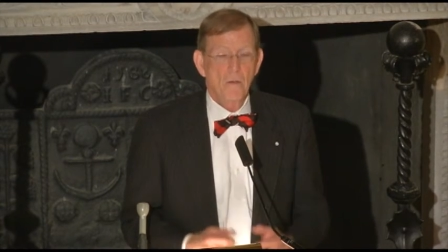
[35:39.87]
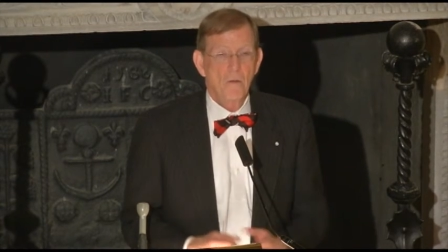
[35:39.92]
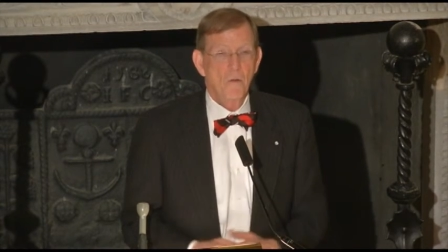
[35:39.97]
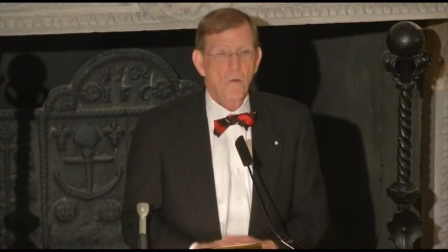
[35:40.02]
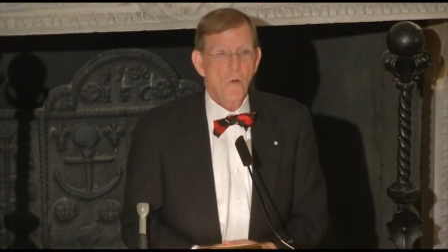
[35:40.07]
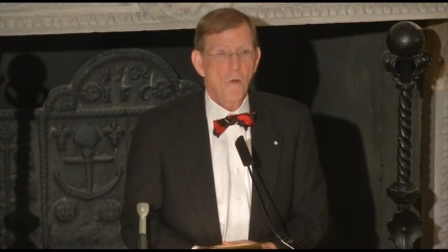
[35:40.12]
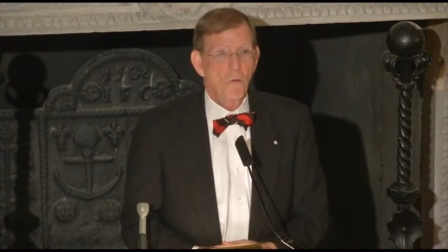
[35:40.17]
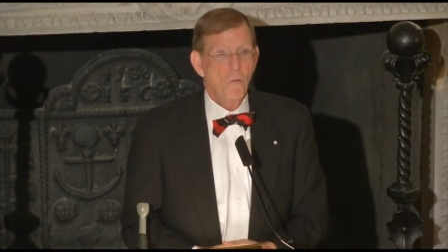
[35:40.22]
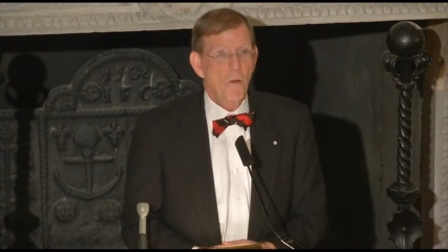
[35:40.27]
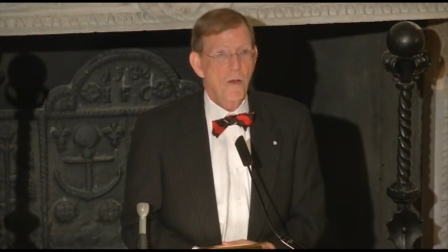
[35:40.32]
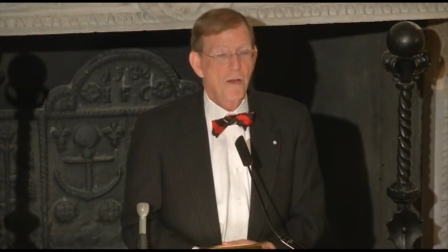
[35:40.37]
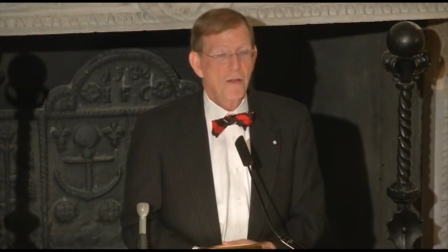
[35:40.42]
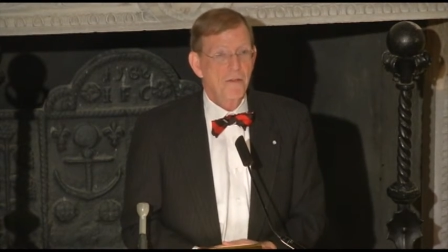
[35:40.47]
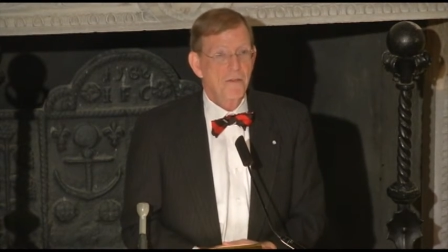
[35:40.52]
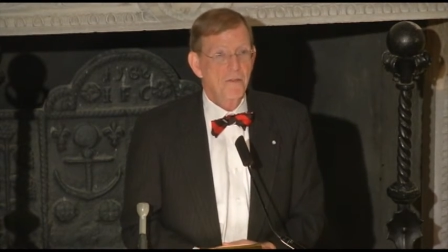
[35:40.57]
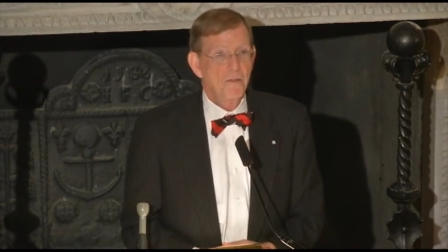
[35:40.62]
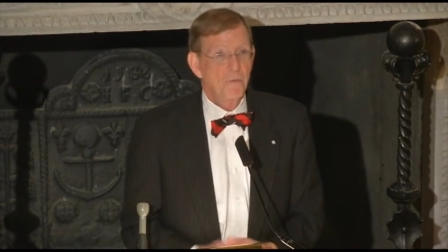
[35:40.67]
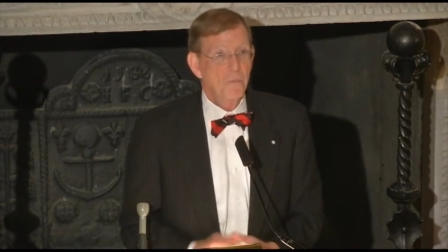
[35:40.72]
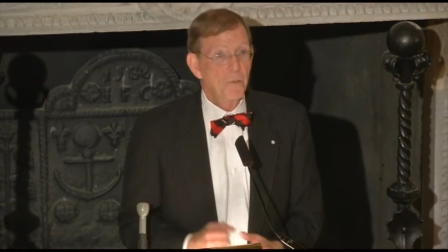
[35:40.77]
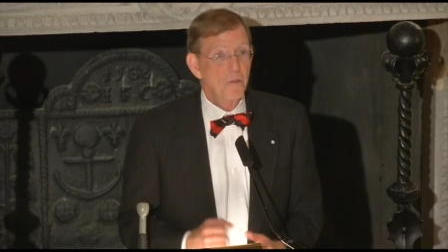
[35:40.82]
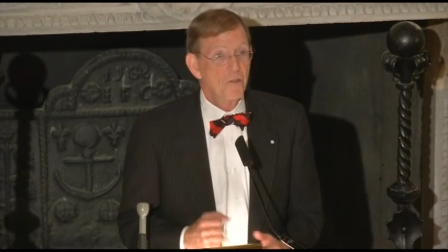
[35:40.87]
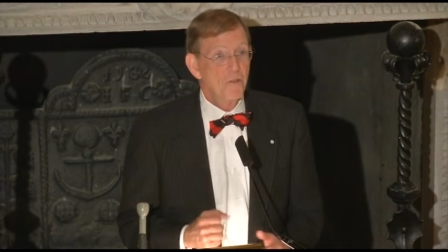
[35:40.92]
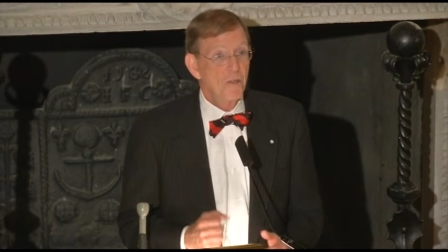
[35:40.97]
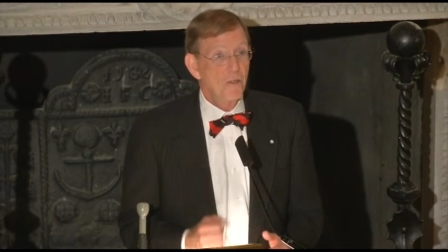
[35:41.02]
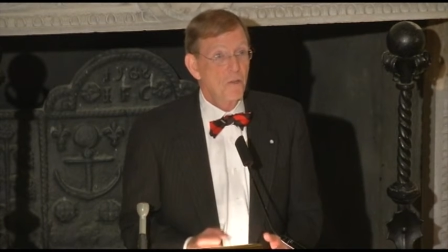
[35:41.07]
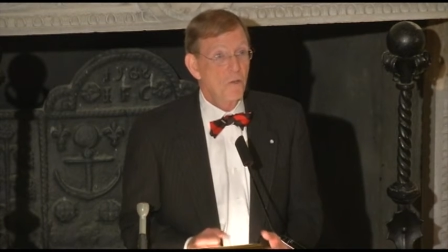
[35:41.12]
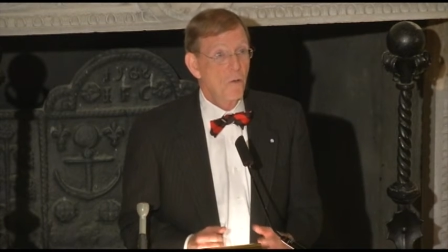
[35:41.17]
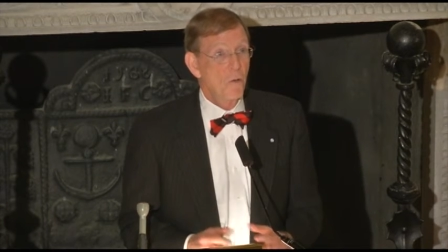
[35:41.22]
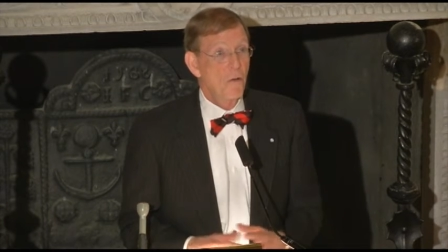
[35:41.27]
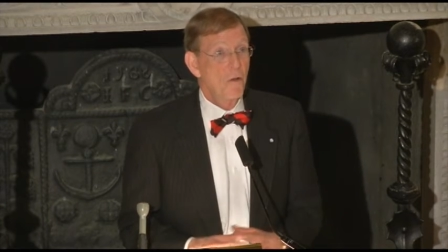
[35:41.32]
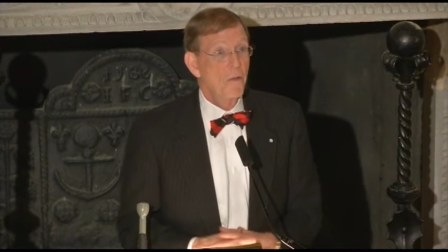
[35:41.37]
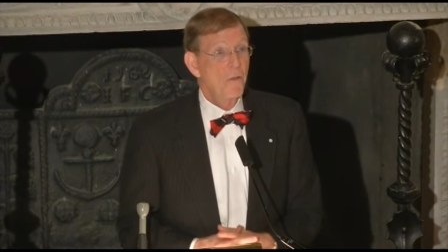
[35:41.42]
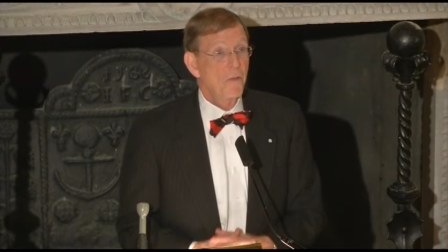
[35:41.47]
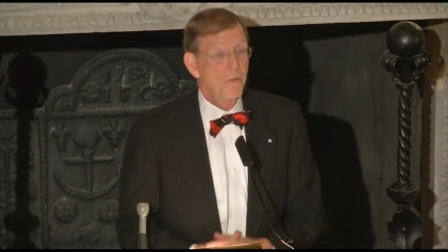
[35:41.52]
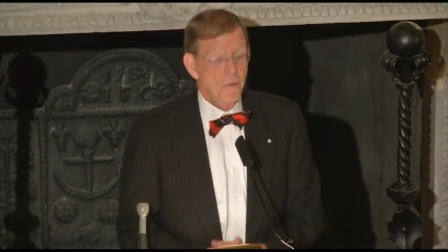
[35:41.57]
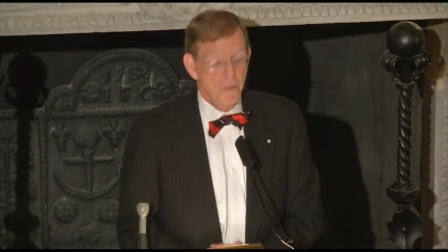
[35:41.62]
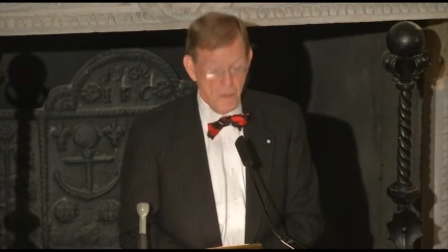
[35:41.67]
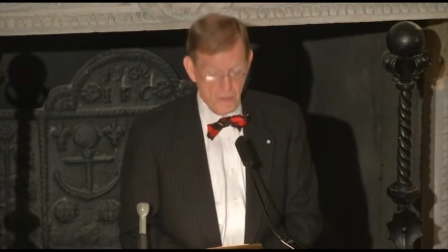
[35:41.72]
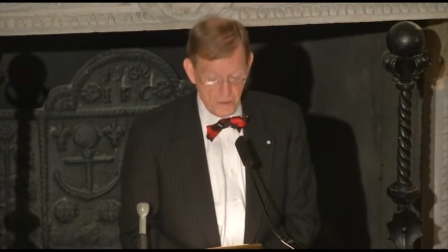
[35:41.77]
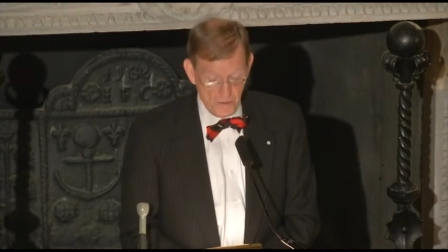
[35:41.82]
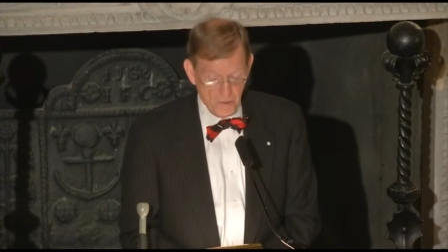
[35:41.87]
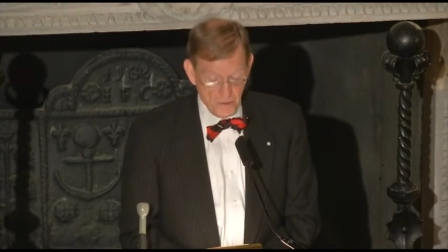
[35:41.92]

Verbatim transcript: Cornwallis is pushing north